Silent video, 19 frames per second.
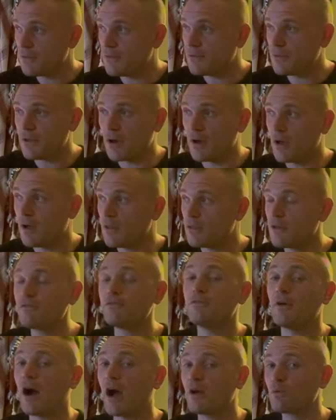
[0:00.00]
the the
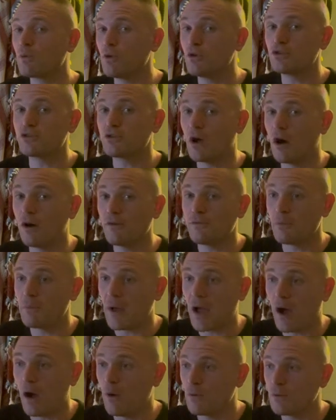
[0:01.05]
viral stuff
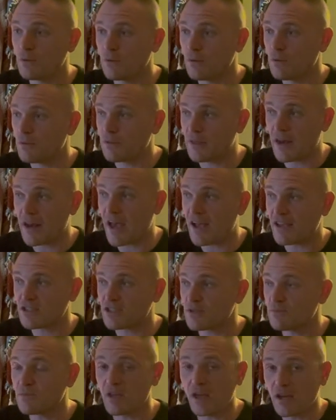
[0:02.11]
about that has
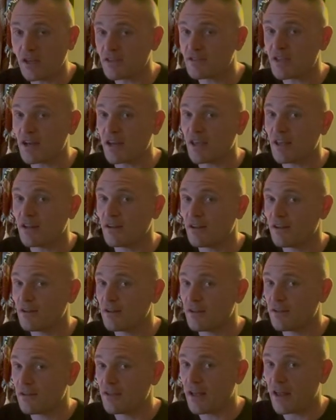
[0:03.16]
some titties in it
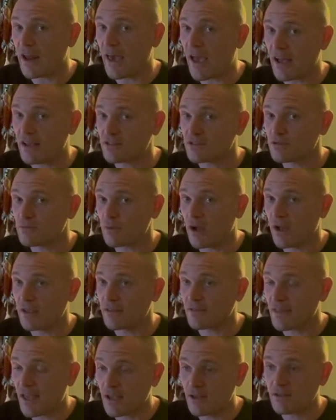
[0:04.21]
and ass, right?
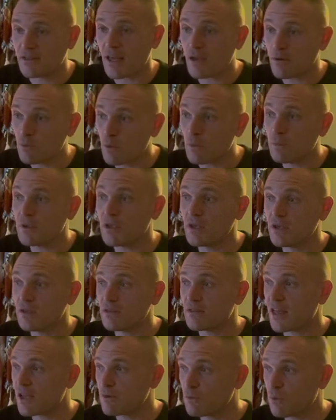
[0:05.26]
They they will be
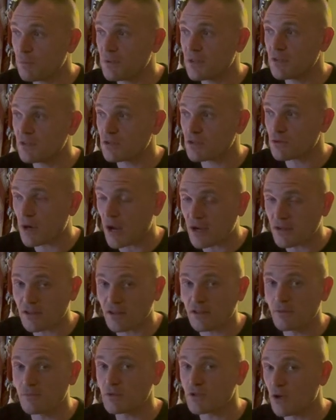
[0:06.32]
they will be
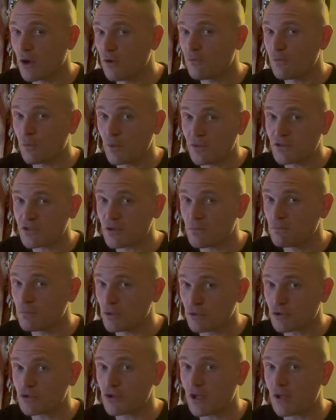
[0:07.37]
distracting themselves with some
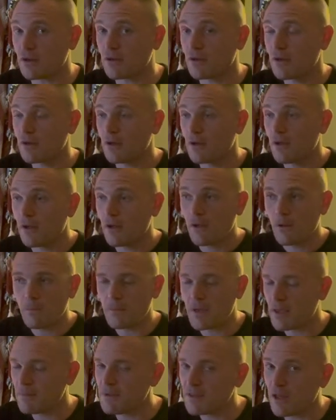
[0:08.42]
bullshit.
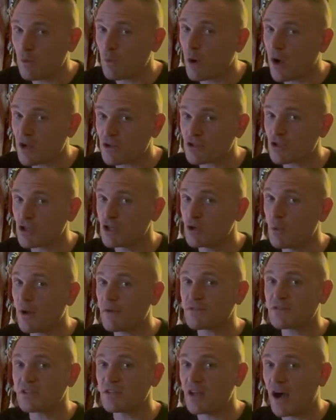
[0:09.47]
Maybe they'll watch the
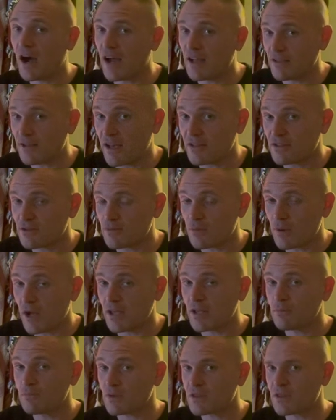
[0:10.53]
UFC highlights,
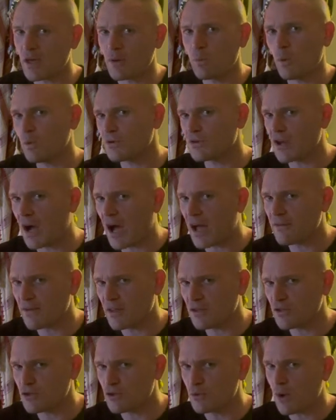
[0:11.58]
right? But they won't dive
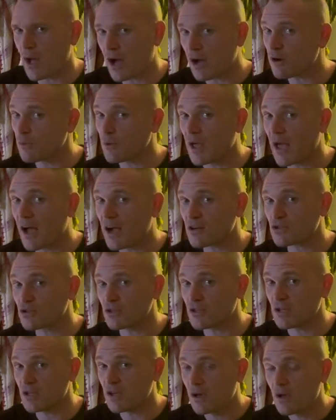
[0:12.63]
into how do we
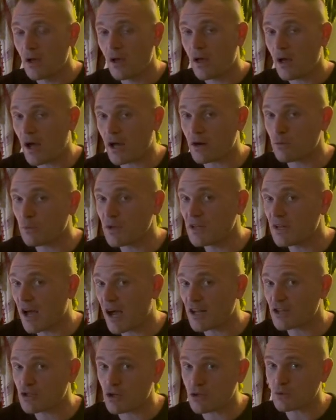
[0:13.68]
actually how do we
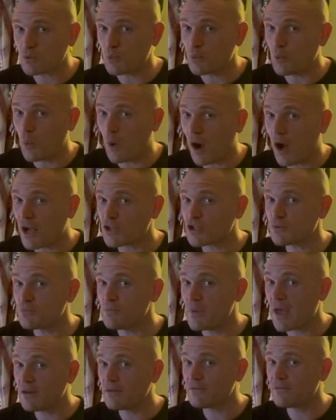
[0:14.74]
not just watch men